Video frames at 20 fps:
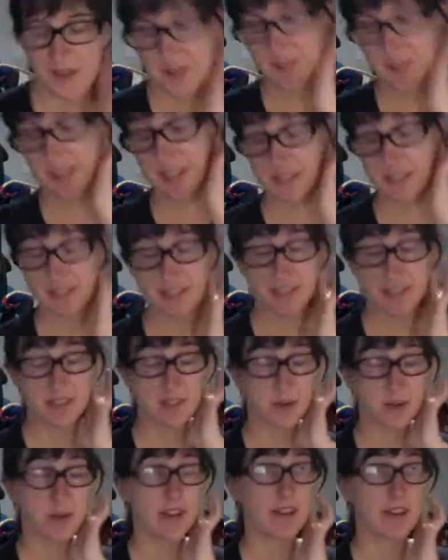does start
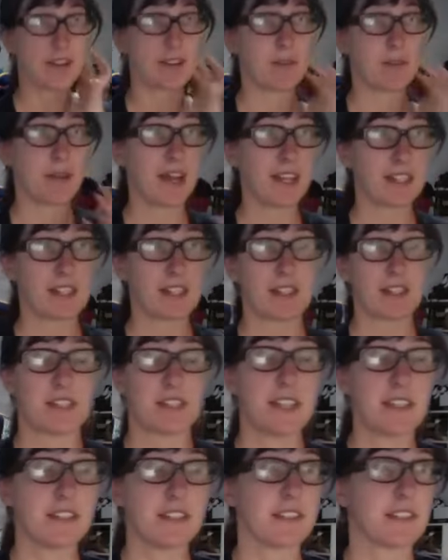to wear on the back of your
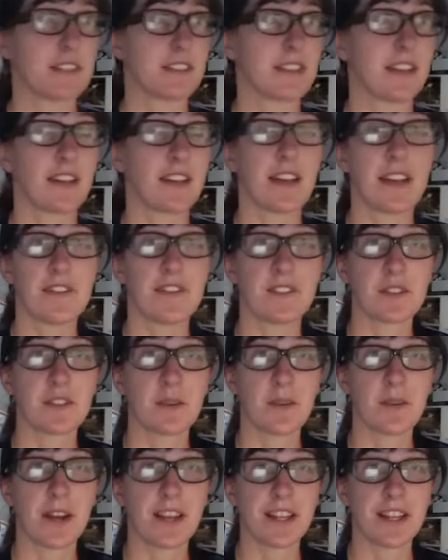ears after
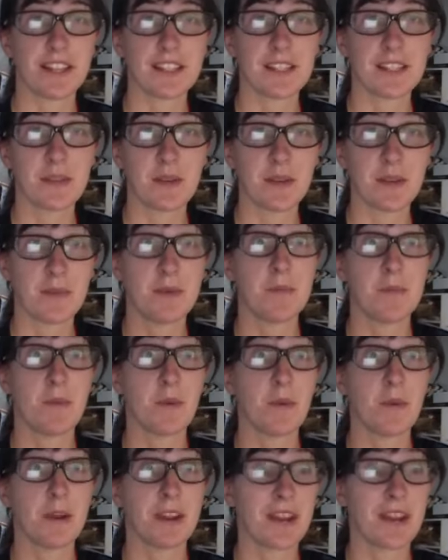a while. I see why people
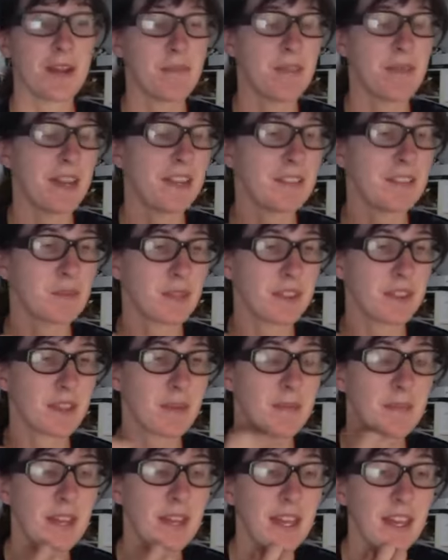wear headbands with
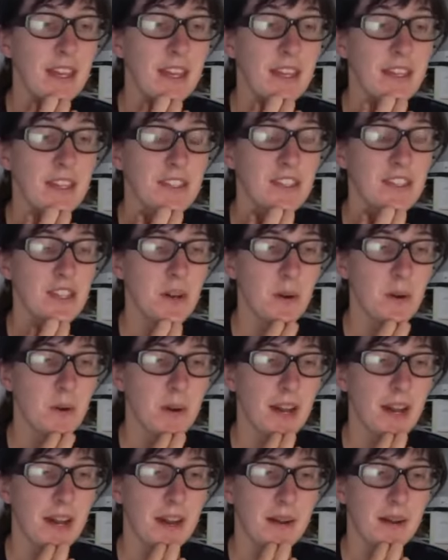them.
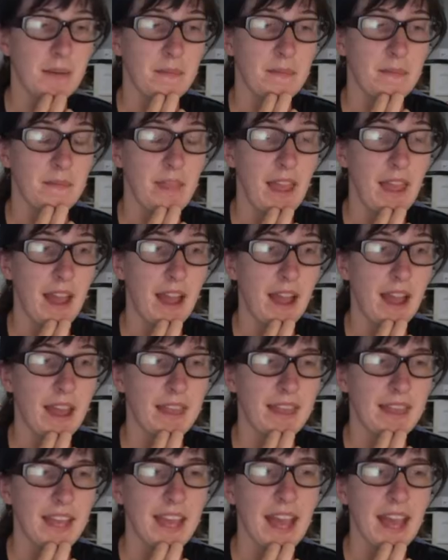So, I
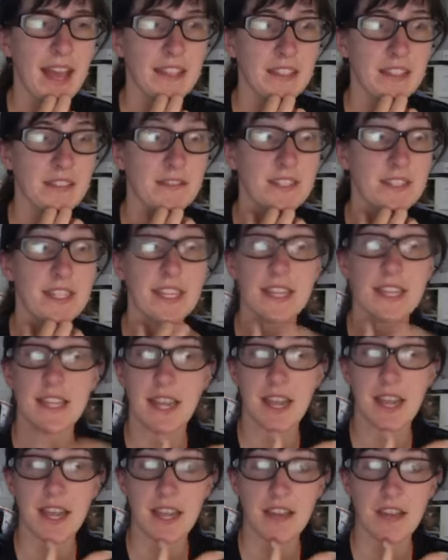think as of
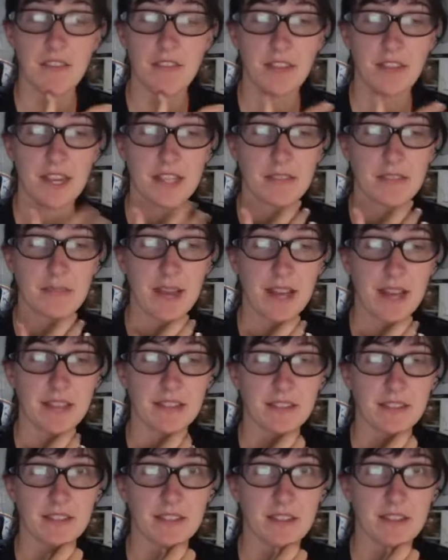today, face
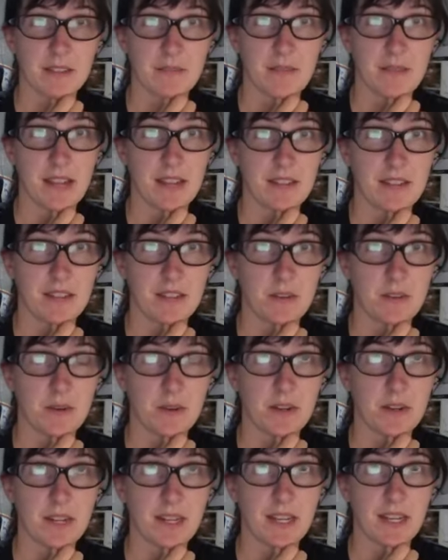masks are
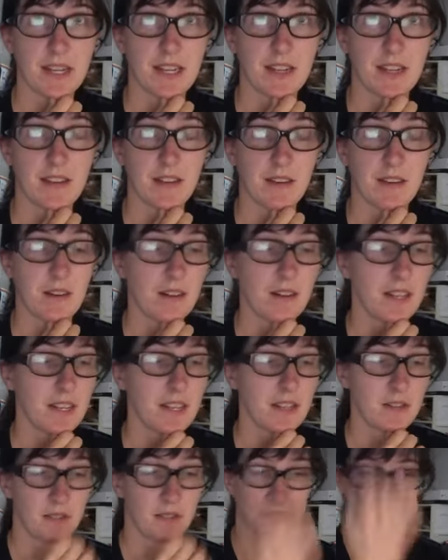mandatory in all
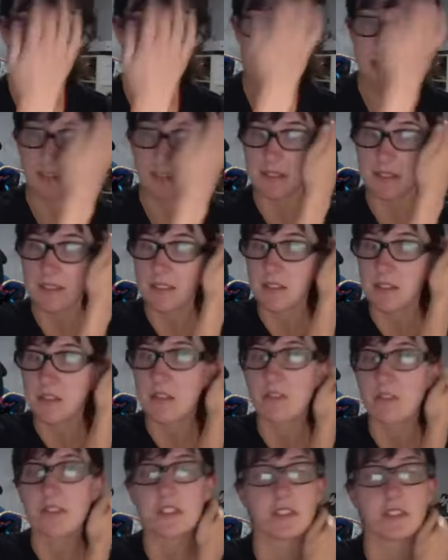indoor spaces in
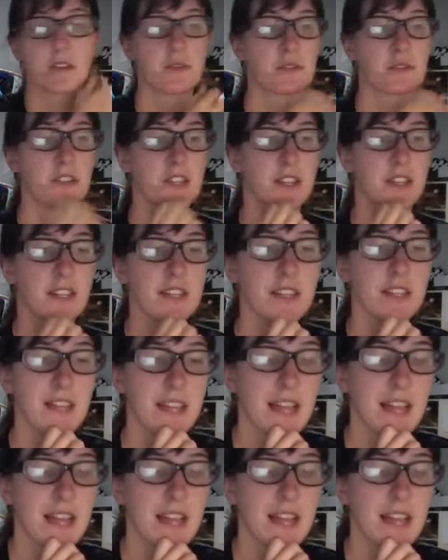Nova Scotia.